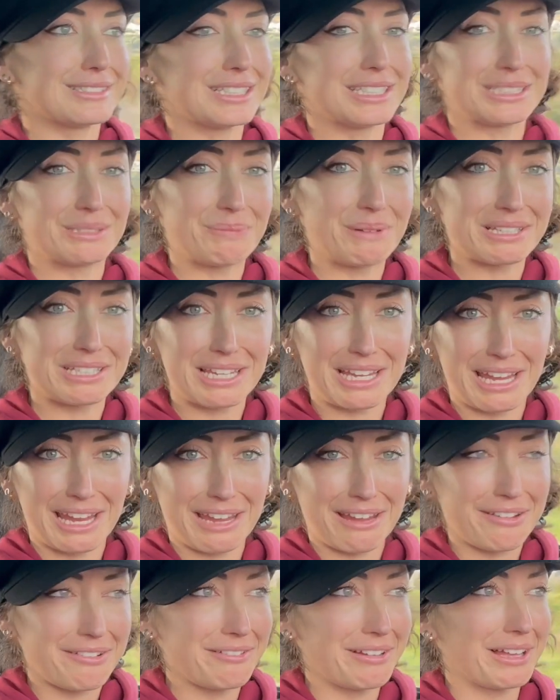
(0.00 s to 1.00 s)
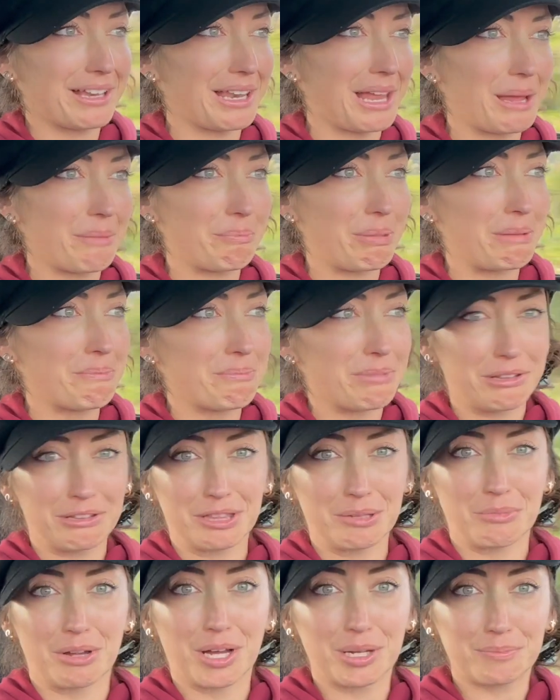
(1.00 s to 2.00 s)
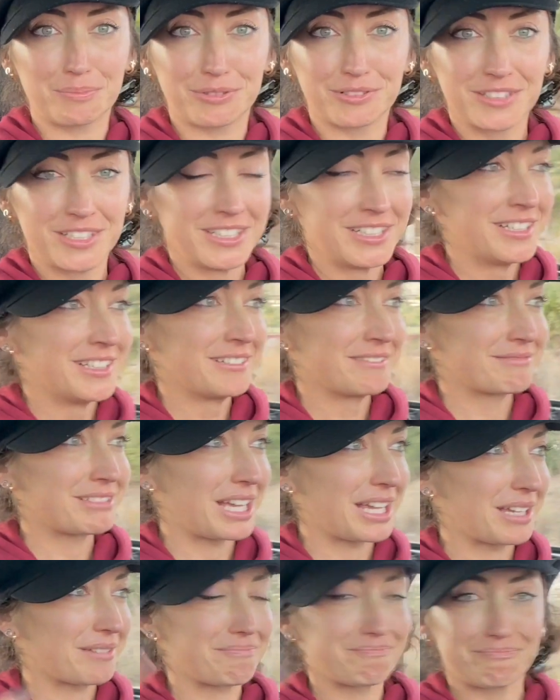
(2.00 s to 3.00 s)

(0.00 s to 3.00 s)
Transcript: especially here, are like pimping them up, like